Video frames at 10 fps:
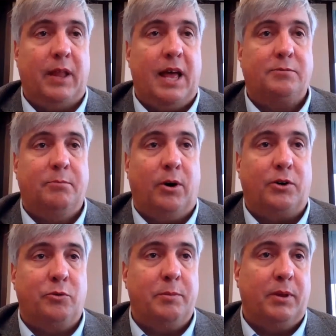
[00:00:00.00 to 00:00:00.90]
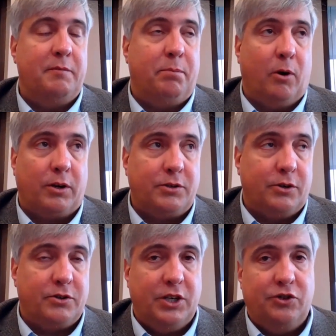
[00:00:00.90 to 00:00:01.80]
last March, we believe parks
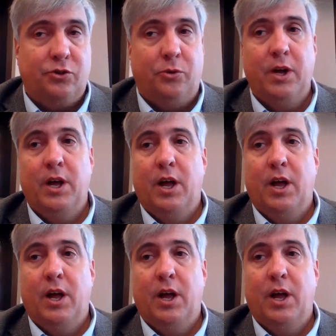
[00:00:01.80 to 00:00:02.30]
are essential